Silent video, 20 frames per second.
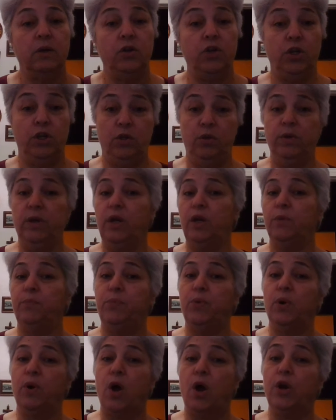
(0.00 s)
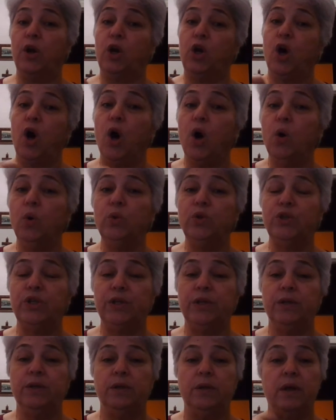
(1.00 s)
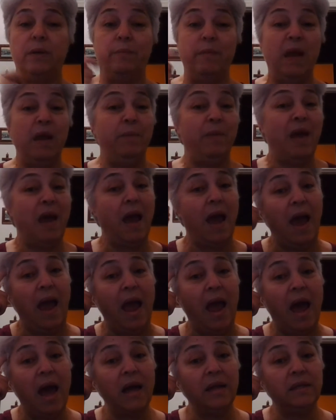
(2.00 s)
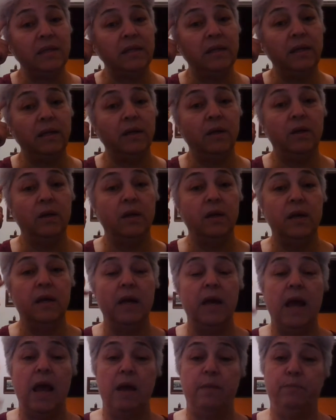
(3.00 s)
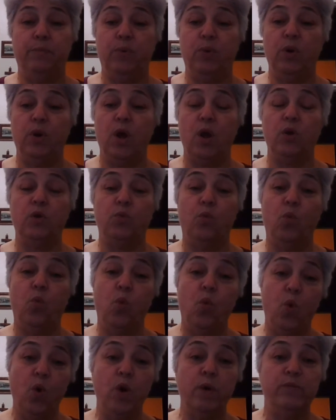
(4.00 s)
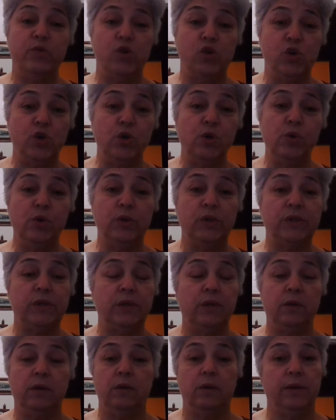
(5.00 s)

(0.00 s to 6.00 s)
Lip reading: Do you need to put on a coat and maybe a hat and put on warm shoes?